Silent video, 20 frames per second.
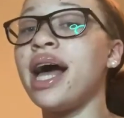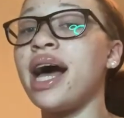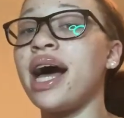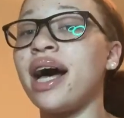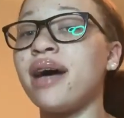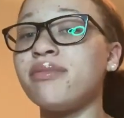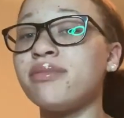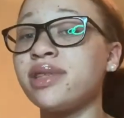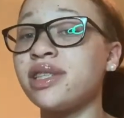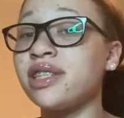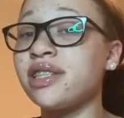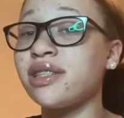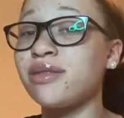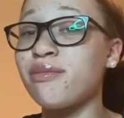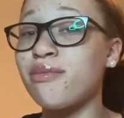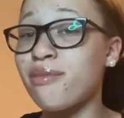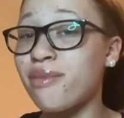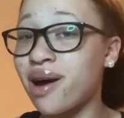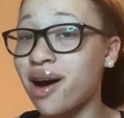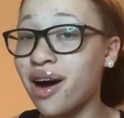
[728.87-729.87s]
I'm
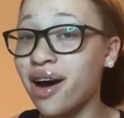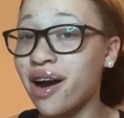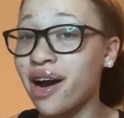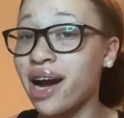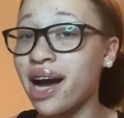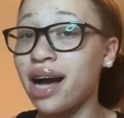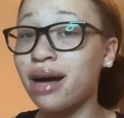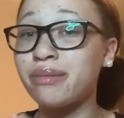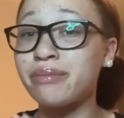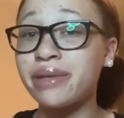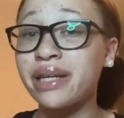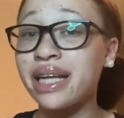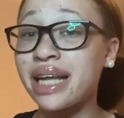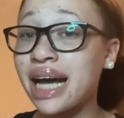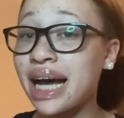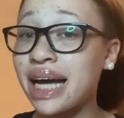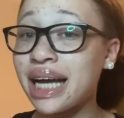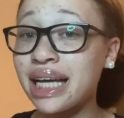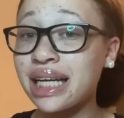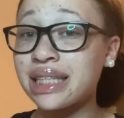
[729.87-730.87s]
smart. I'm
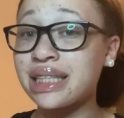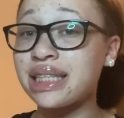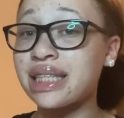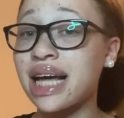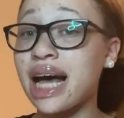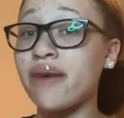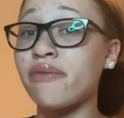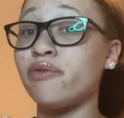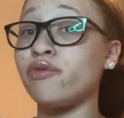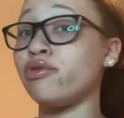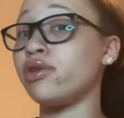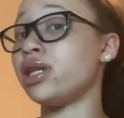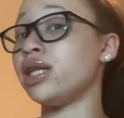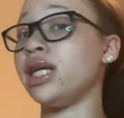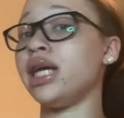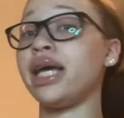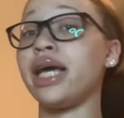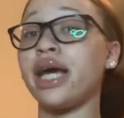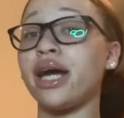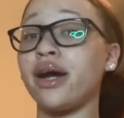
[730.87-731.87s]
nice. I'm
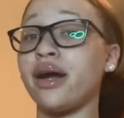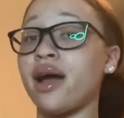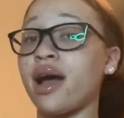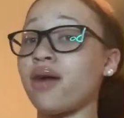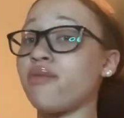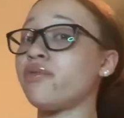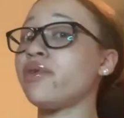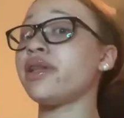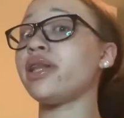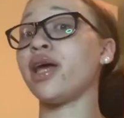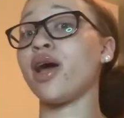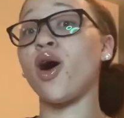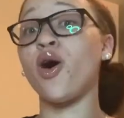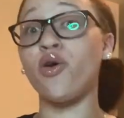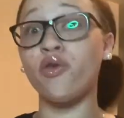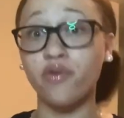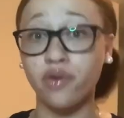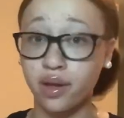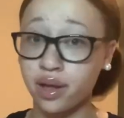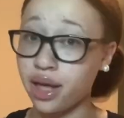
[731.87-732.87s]
really caring. I'm really
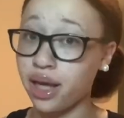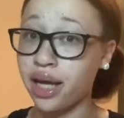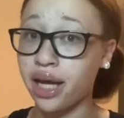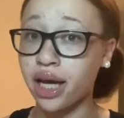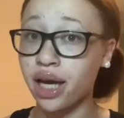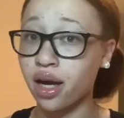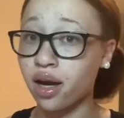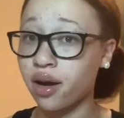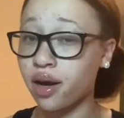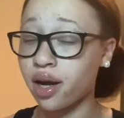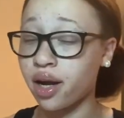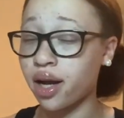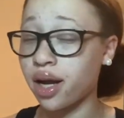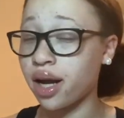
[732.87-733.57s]
overly caring.